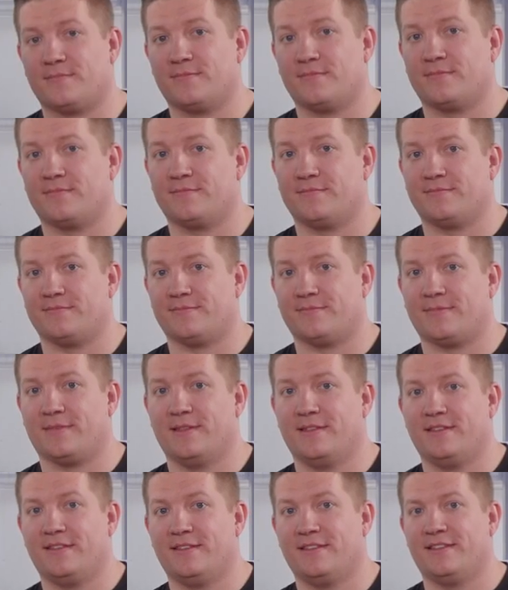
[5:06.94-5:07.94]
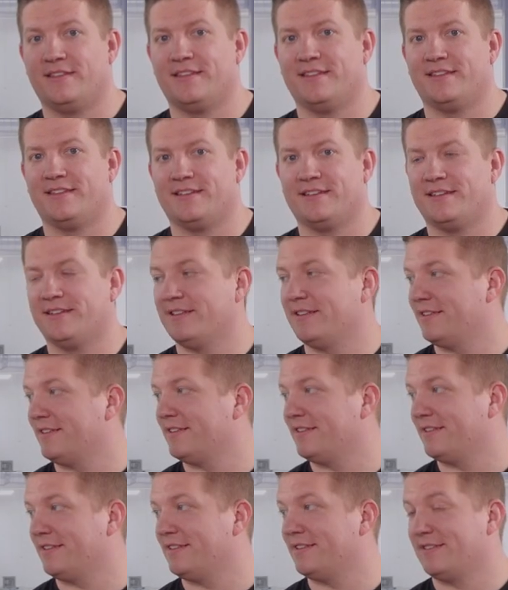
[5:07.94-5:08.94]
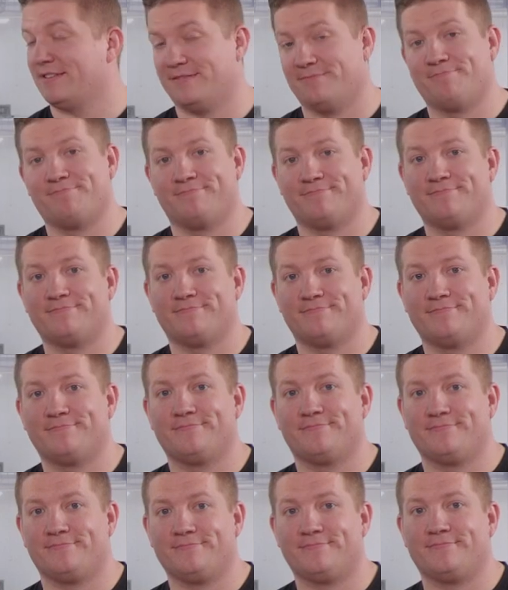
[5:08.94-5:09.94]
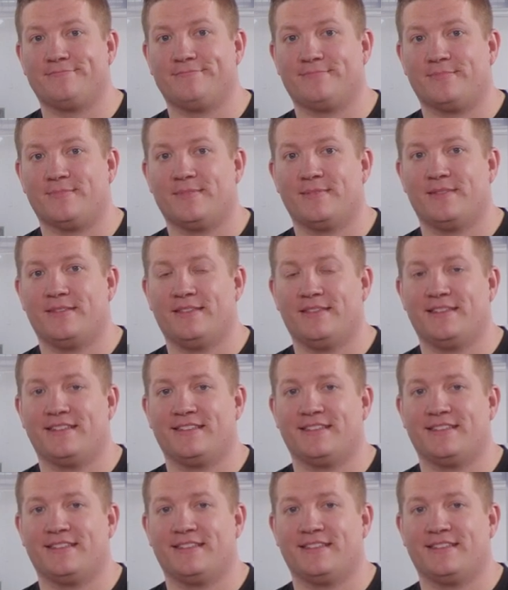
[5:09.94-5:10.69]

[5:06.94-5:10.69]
[no speech]